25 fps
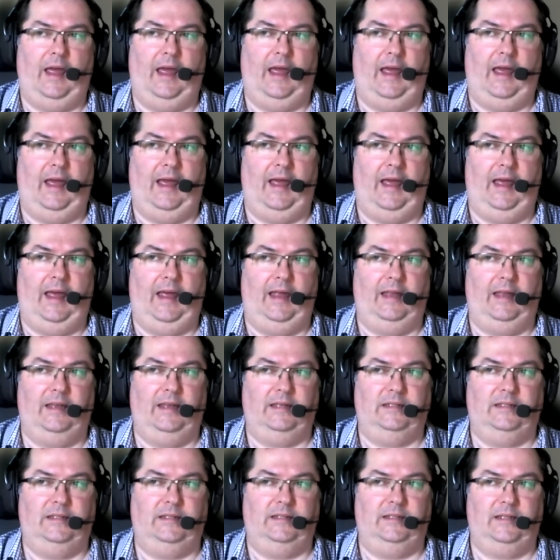
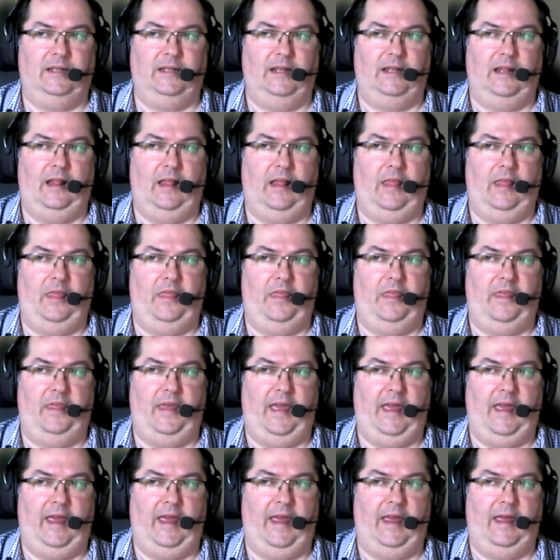and
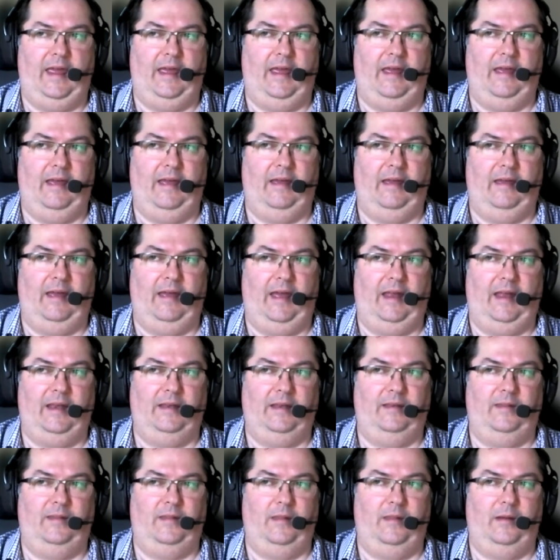their
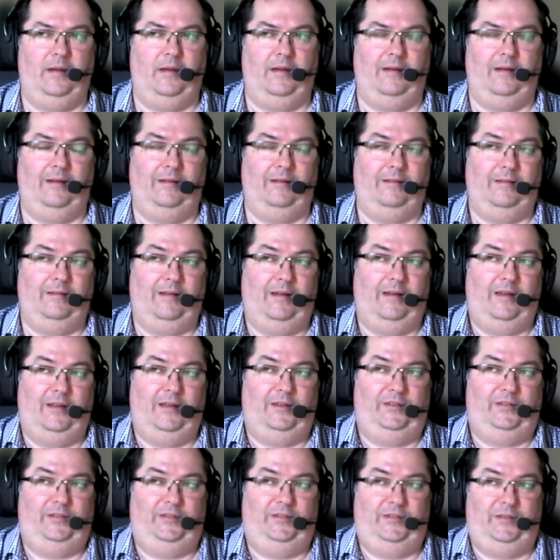and the
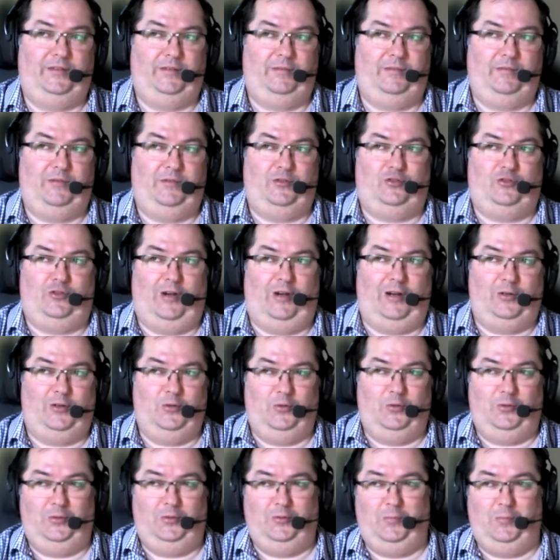
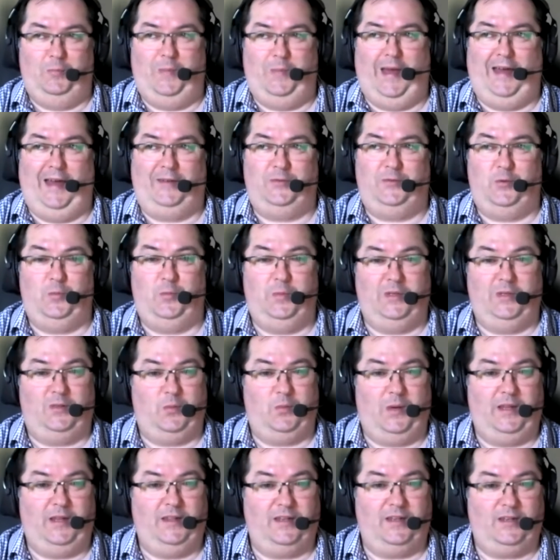struggle battle
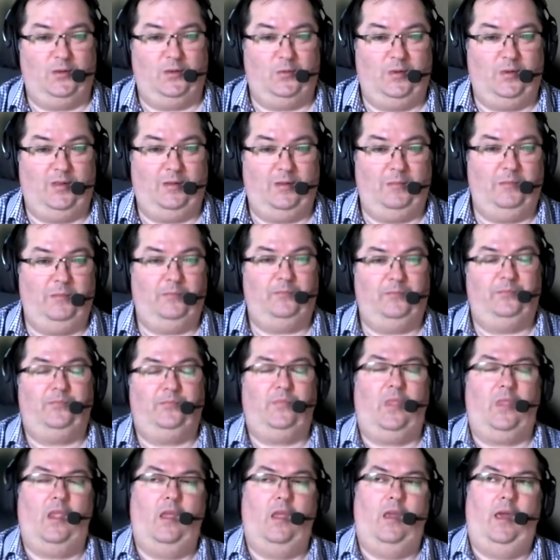between the two of them,
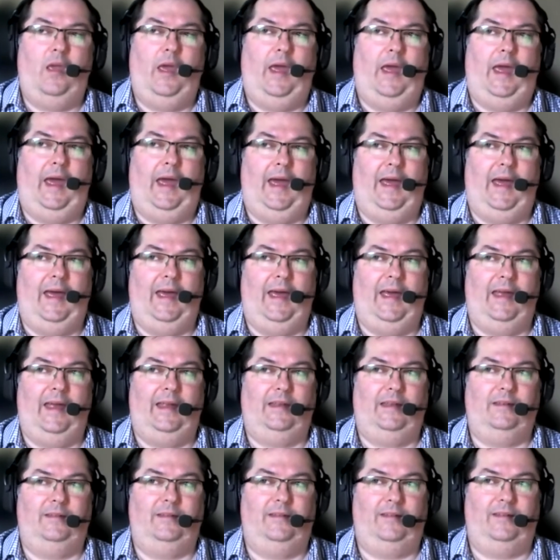
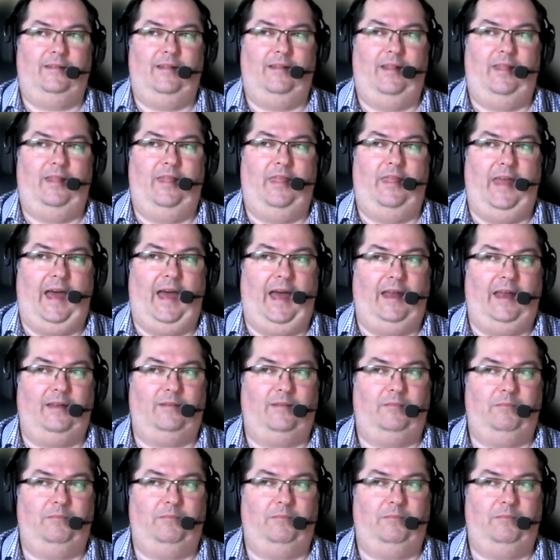and that